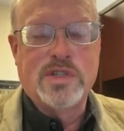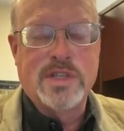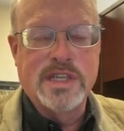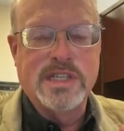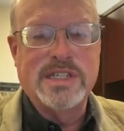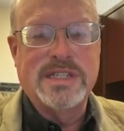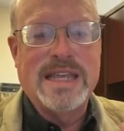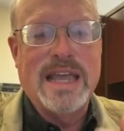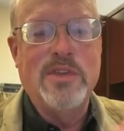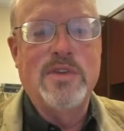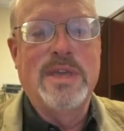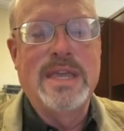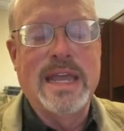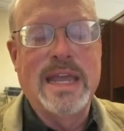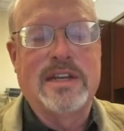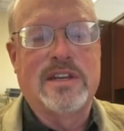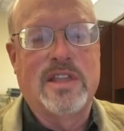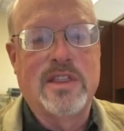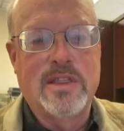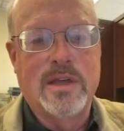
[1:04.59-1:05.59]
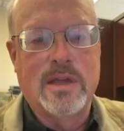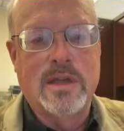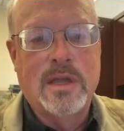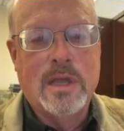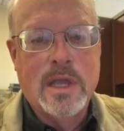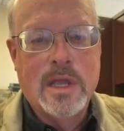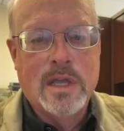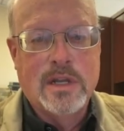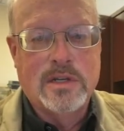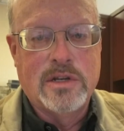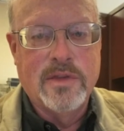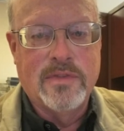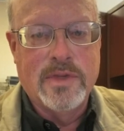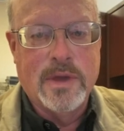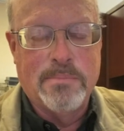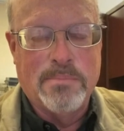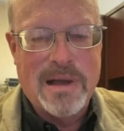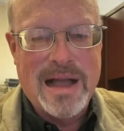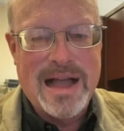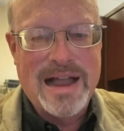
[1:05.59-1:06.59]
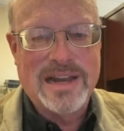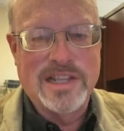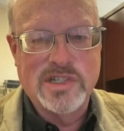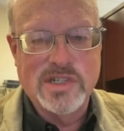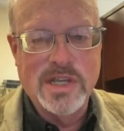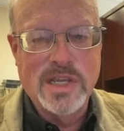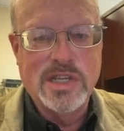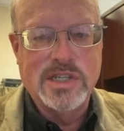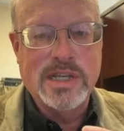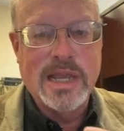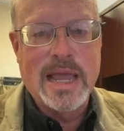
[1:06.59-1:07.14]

This is how you get to the policies